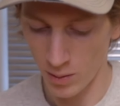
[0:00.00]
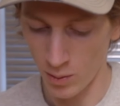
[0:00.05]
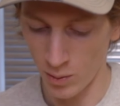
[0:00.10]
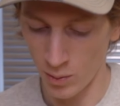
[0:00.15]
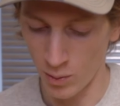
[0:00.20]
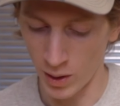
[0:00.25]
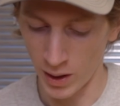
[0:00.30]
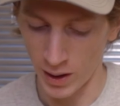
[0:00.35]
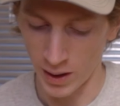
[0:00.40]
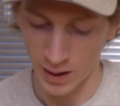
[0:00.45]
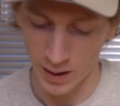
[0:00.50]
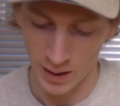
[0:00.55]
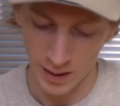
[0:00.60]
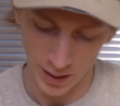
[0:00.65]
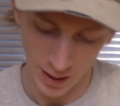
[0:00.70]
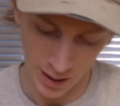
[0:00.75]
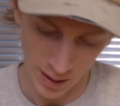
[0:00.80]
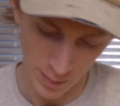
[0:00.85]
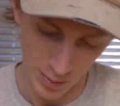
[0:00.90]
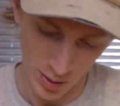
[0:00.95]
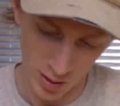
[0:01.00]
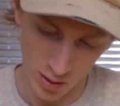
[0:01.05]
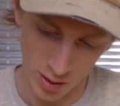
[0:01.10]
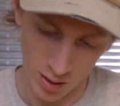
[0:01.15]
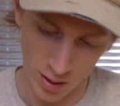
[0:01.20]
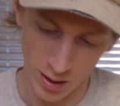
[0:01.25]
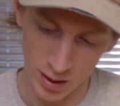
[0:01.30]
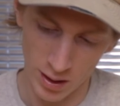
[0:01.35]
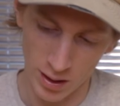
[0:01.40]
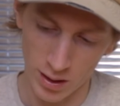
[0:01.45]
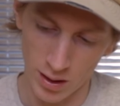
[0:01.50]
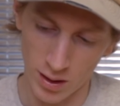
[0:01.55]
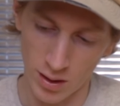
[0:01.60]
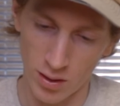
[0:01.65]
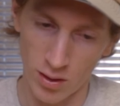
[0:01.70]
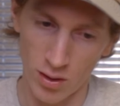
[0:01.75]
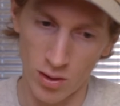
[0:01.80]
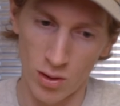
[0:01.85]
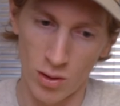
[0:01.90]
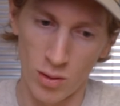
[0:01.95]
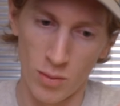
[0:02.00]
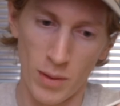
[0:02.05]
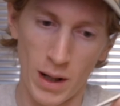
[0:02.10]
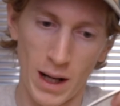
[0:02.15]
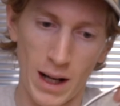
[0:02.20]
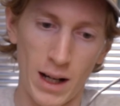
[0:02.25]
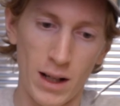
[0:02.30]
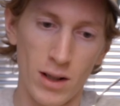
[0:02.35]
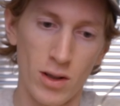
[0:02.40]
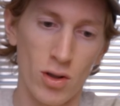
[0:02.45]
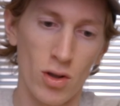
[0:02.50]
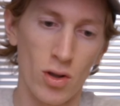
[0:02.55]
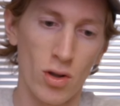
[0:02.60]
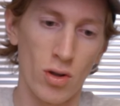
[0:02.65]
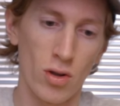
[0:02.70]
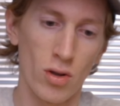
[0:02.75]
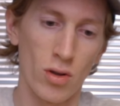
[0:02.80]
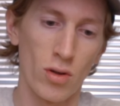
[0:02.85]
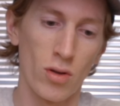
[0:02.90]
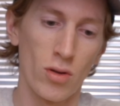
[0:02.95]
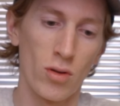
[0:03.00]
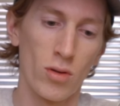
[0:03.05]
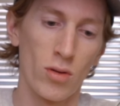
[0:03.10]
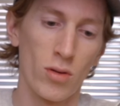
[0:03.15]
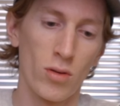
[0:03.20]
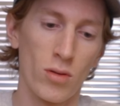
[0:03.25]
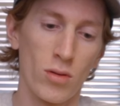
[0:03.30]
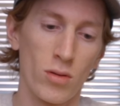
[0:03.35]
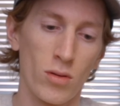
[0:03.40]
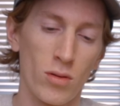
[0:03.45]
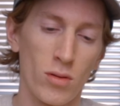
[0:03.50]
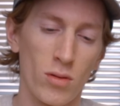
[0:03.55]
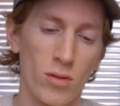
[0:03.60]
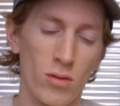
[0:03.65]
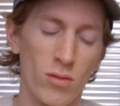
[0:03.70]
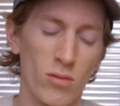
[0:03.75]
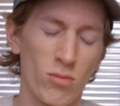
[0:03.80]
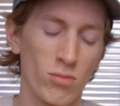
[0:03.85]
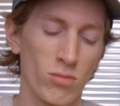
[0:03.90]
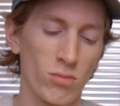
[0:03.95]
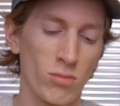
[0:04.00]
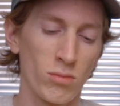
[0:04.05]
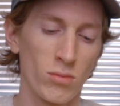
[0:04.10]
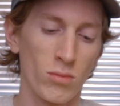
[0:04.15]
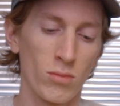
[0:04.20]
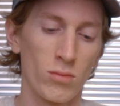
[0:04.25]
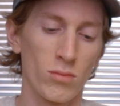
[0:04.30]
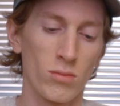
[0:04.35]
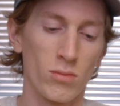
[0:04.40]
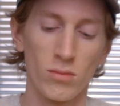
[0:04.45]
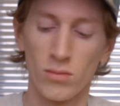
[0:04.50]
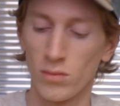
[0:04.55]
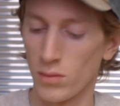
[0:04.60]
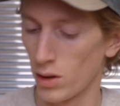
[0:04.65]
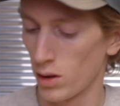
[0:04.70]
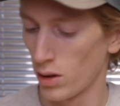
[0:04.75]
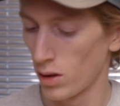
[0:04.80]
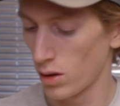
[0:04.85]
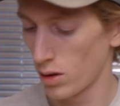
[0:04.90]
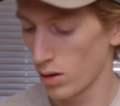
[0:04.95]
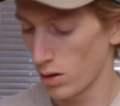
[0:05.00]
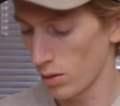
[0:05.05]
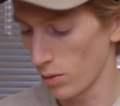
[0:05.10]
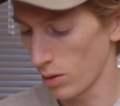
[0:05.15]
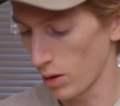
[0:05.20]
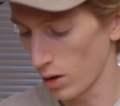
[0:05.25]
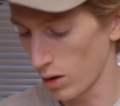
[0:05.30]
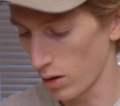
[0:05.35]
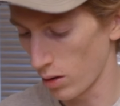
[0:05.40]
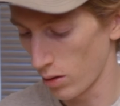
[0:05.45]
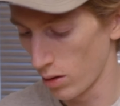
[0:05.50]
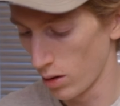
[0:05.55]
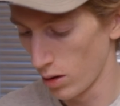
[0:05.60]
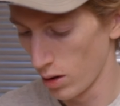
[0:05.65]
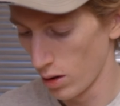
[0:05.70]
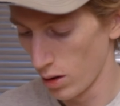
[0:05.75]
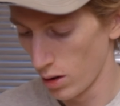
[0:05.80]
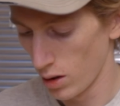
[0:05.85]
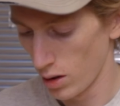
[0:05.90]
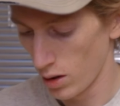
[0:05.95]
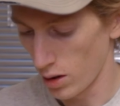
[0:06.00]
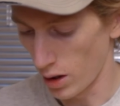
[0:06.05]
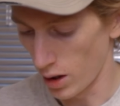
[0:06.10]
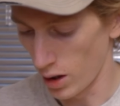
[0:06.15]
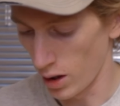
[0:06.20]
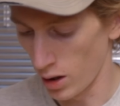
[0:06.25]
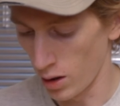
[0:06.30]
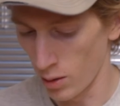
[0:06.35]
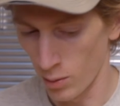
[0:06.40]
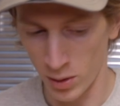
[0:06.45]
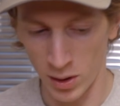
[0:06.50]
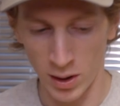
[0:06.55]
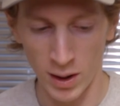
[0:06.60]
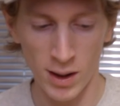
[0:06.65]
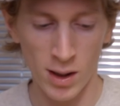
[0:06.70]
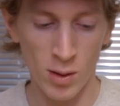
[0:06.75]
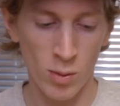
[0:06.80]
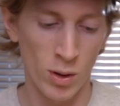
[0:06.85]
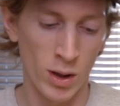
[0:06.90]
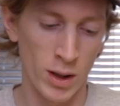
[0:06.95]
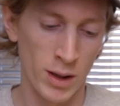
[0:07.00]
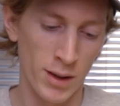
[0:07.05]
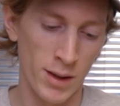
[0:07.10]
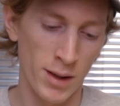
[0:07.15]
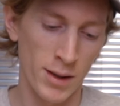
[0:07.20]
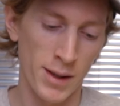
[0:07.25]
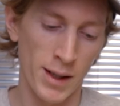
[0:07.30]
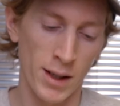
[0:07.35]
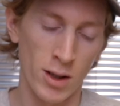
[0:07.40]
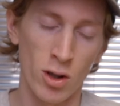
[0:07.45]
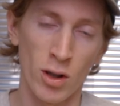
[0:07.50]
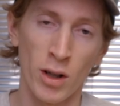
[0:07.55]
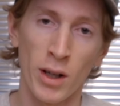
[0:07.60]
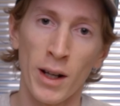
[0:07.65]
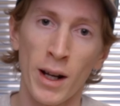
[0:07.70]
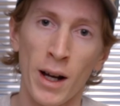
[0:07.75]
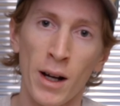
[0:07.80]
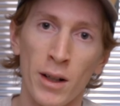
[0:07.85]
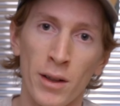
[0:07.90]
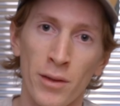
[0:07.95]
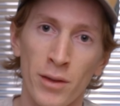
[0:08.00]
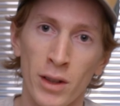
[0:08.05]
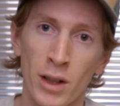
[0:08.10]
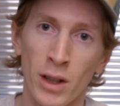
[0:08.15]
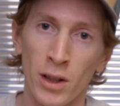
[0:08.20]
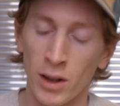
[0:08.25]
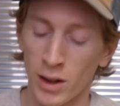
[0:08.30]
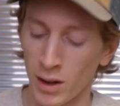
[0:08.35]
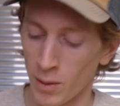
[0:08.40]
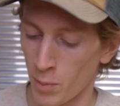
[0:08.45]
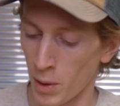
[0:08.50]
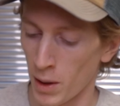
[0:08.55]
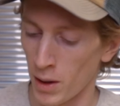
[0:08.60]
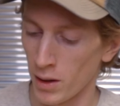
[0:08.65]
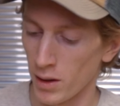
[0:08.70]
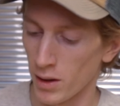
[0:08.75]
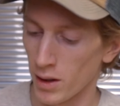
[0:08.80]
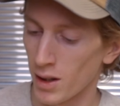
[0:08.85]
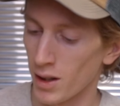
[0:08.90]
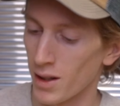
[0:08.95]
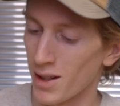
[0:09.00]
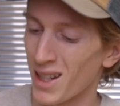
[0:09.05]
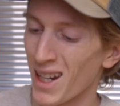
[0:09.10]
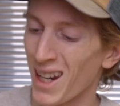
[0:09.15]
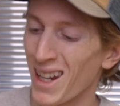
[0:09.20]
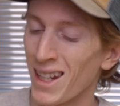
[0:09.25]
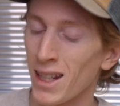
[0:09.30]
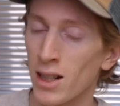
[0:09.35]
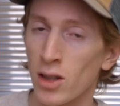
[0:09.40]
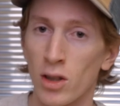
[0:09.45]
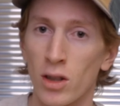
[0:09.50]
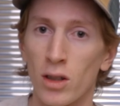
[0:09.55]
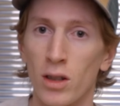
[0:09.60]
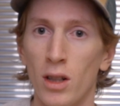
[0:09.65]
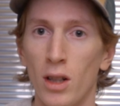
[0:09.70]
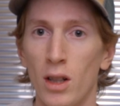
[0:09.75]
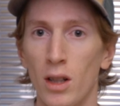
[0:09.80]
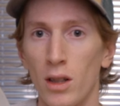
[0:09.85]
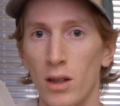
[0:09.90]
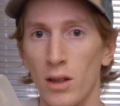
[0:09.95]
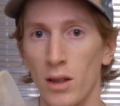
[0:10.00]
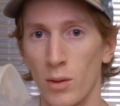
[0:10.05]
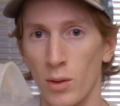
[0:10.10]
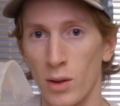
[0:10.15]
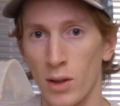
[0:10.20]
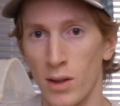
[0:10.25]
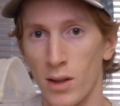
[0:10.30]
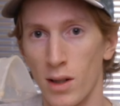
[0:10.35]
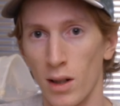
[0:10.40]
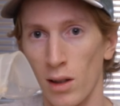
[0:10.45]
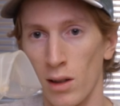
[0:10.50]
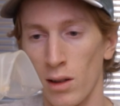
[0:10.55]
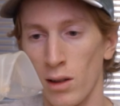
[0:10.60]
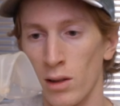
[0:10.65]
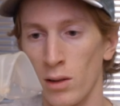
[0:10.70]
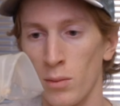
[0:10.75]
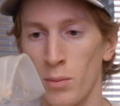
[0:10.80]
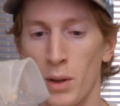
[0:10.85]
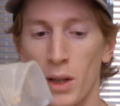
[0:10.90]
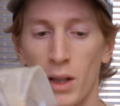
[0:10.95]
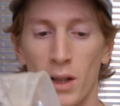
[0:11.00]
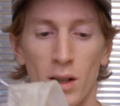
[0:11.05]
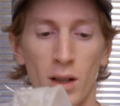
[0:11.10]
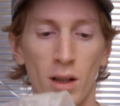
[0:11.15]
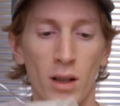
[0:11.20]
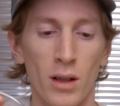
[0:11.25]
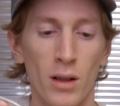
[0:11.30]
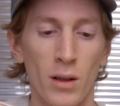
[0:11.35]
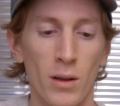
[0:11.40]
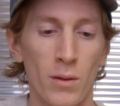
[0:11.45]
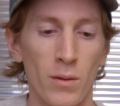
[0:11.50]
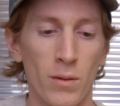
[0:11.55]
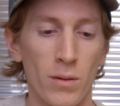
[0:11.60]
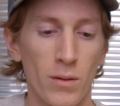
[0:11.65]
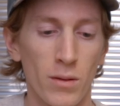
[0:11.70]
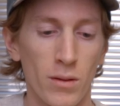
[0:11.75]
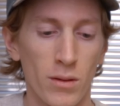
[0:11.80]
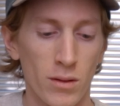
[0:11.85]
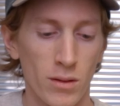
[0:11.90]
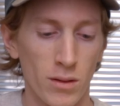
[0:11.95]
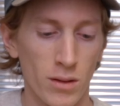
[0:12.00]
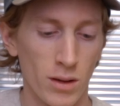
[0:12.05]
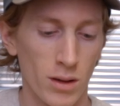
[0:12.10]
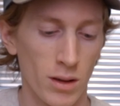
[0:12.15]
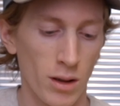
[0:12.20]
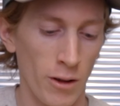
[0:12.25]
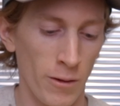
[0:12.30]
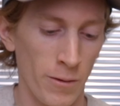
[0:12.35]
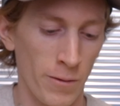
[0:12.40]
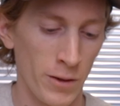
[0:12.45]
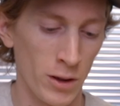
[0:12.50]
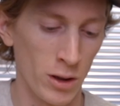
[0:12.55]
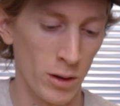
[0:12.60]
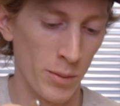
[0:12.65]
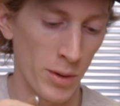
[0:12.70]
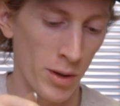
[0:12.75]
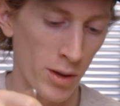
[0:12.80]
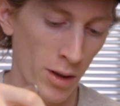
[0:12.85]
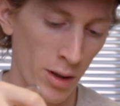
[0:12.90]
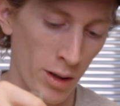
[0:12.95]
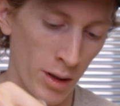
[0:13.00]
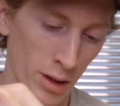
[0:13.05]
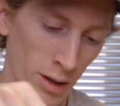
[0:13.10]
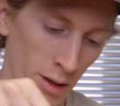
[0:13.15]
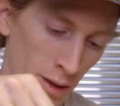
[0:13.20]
when I'm starting a new batch. There we go. And with this one, since I took it out of another container, there was a little bit of film starting on